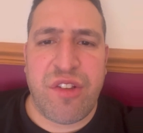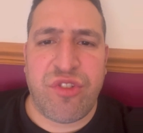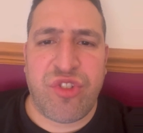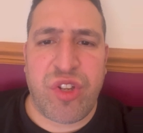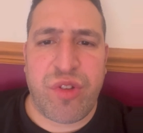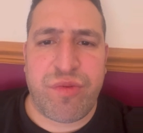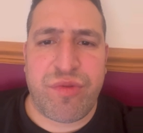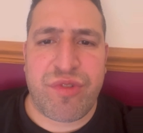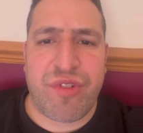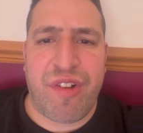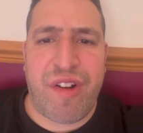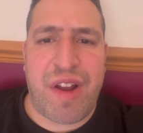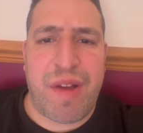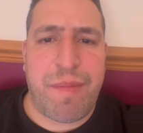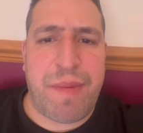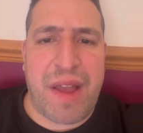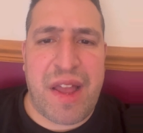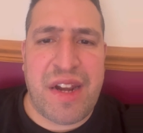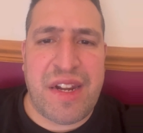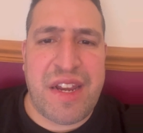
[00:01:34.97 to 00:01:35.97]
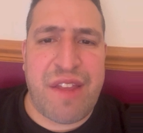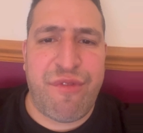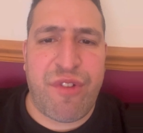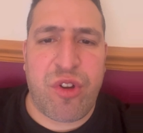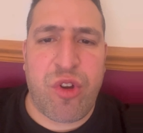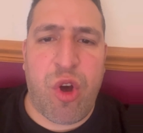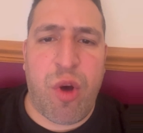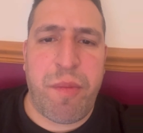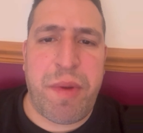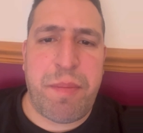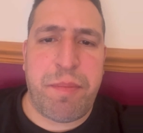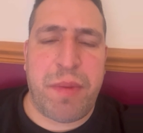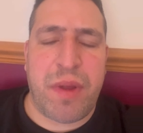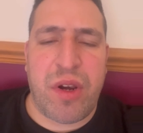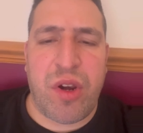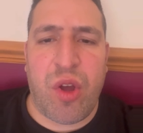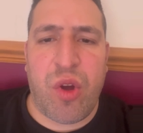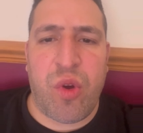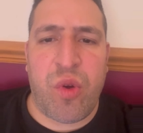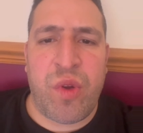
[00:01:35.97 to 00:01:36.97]
and subscribe and leave a comment
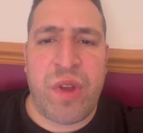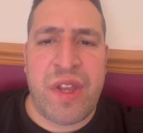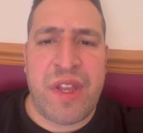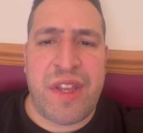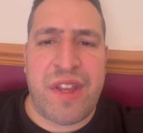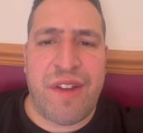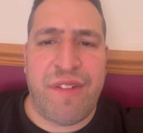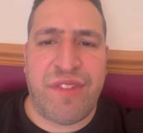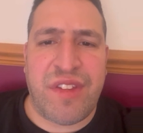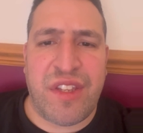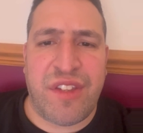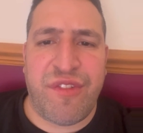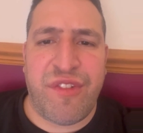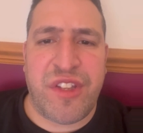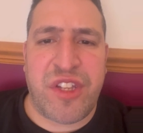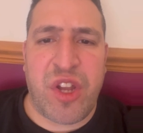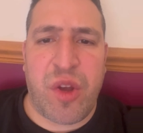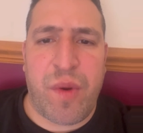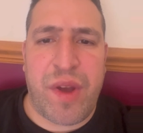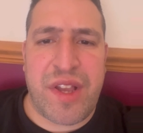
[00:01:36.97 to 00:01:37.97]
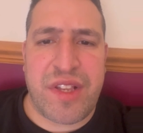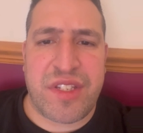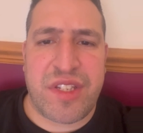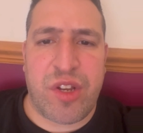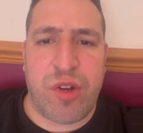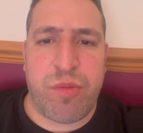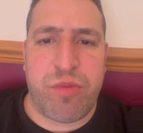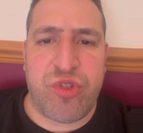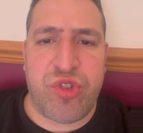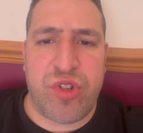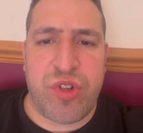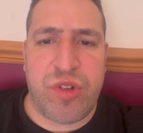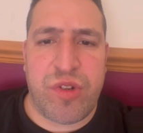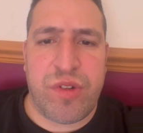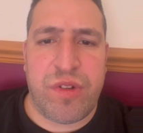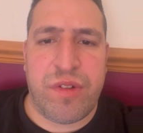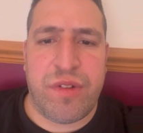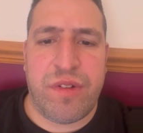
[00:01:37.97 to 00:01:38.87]
below if this video has helped you.